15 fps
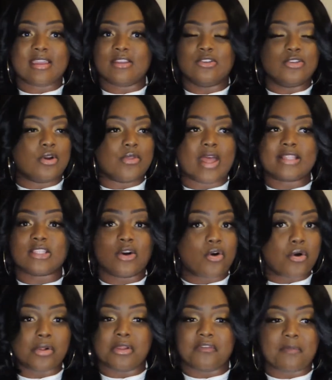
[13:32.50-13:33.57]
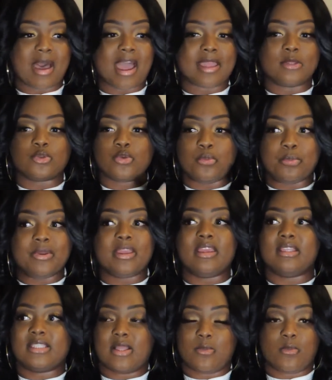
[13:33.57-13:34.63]
You know, that's a goal of mine, to
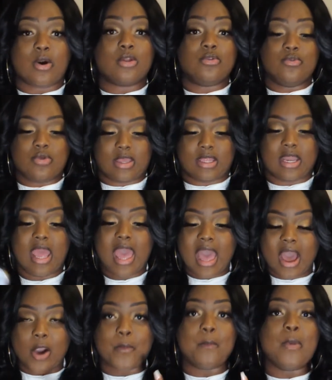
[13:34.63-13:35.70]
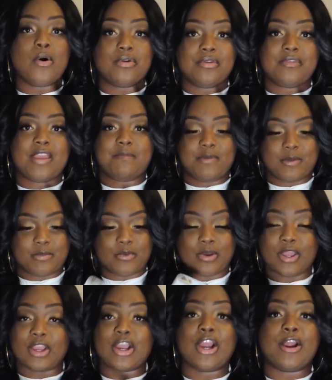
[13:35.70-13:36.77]
be someone who can help motivate people,
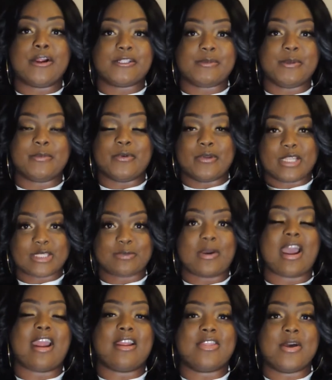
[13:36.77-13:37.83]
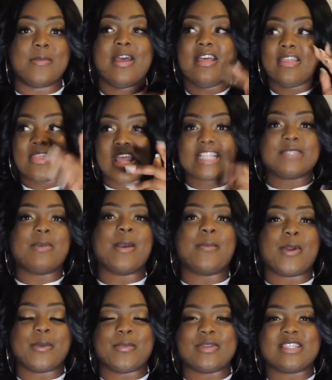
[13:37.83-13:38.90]
encourage people, and inspire them. That's my
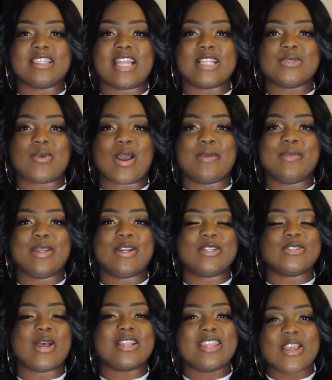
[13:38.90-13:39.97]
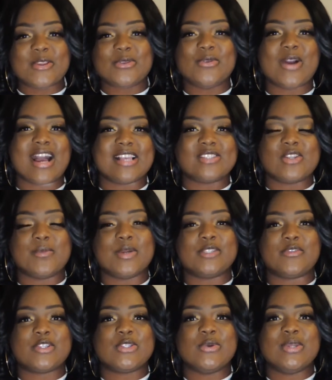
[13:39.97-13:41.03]
purpose, and that's why I'm here. So I thank you guys so
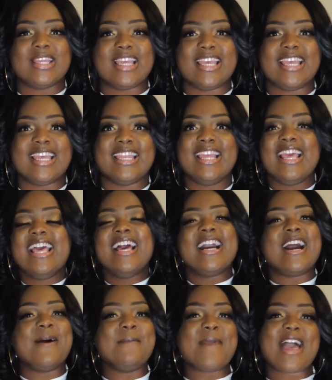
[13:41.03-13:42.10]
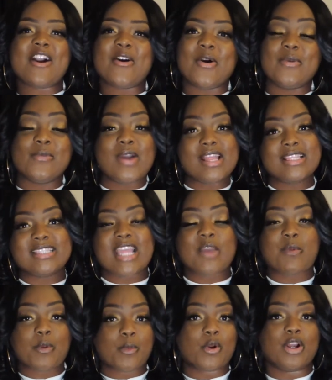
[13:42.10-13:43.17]
much for tuning in. Come back on
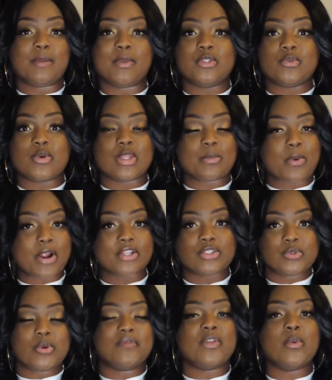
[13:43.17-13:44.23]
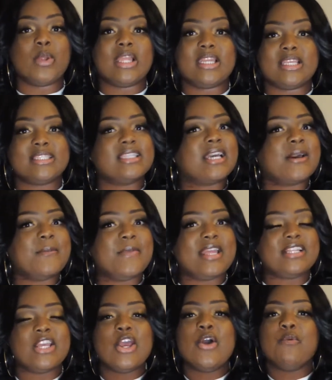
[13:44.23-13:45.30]
Wednesday where we're going to be doing the part 2 of the willingness to
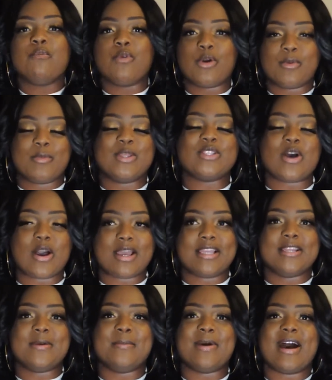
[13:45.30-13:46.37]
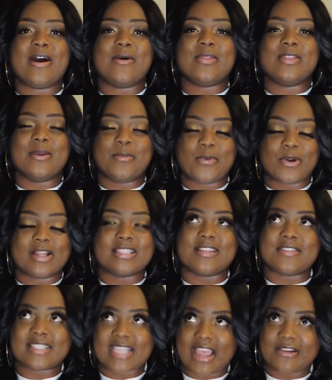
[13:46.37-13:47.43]
commit, where we'll be talking about the importance
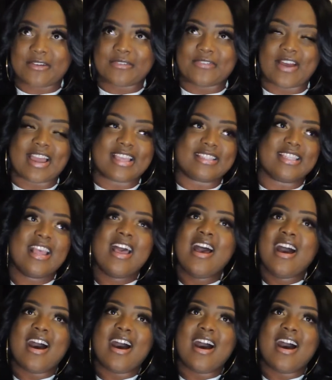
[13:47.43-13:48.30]
of sacrifice.